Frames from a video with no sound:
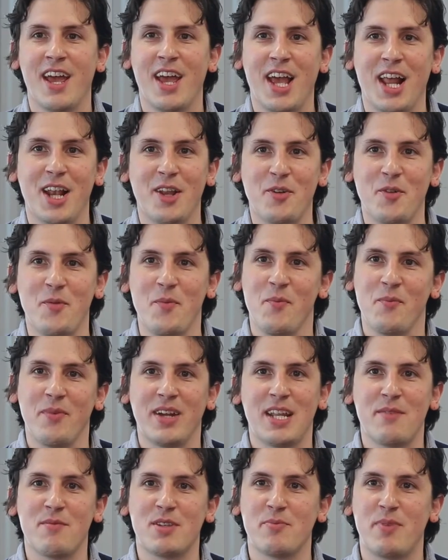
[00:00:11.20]
Hello, my
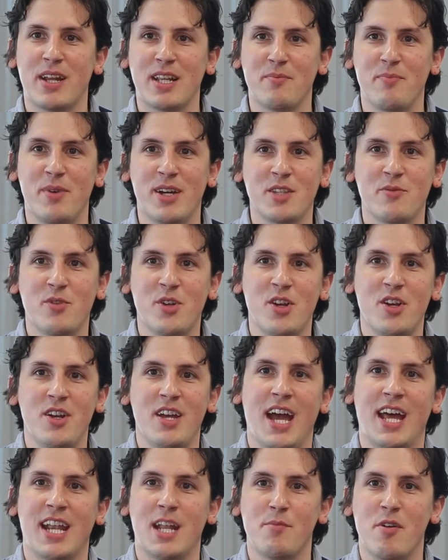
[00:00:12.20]
name is Bert Paasbrugge
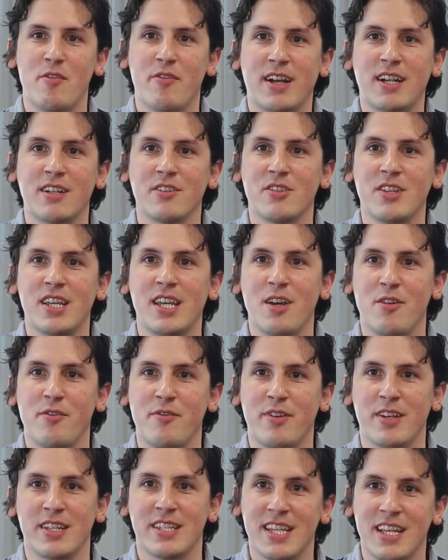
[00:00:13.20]
and I'm a faculty of
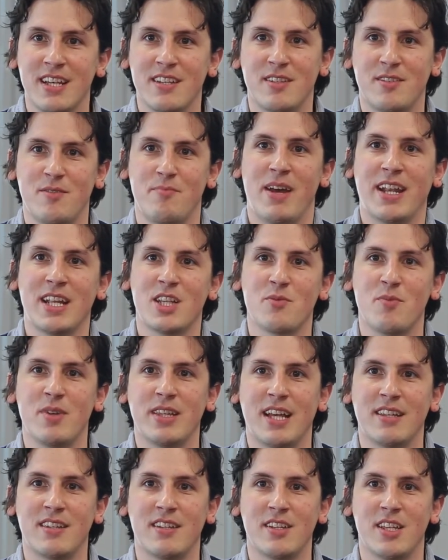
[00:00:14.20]
sales management
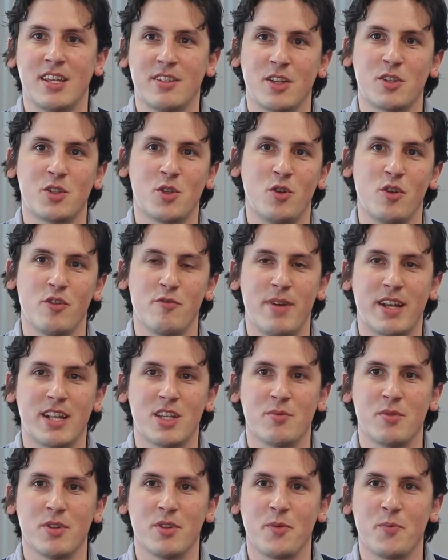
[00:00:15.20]
at the ESX School of
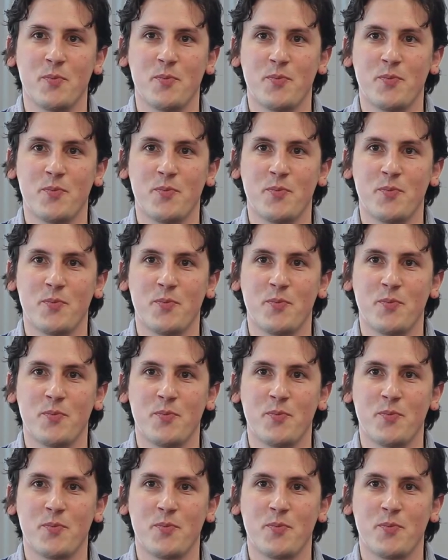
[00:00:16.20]
Management.